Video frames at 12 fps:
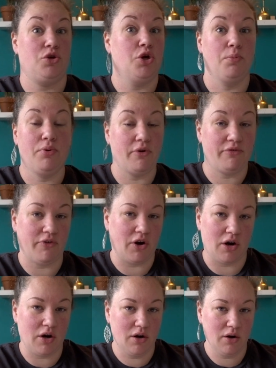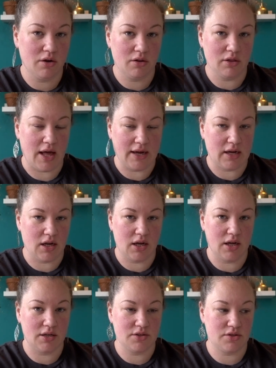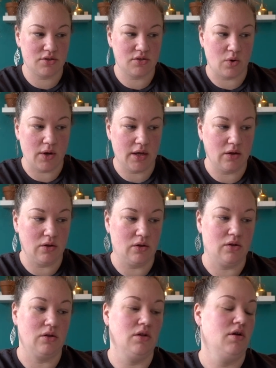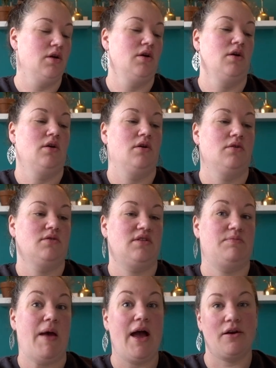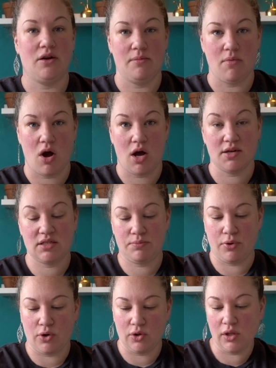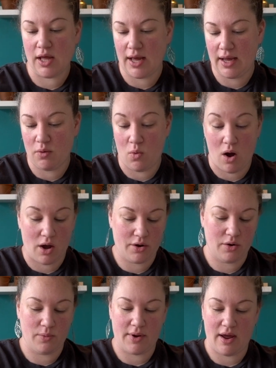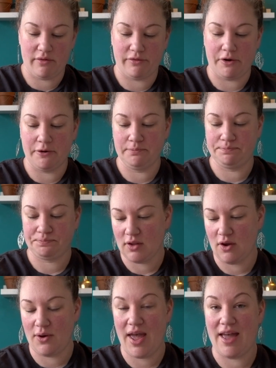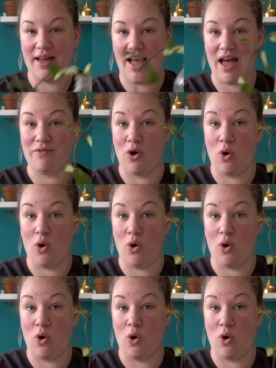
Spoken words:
you prefer, leca, soil, sphagnum moss, perlite, water, whatever. Okay, I have a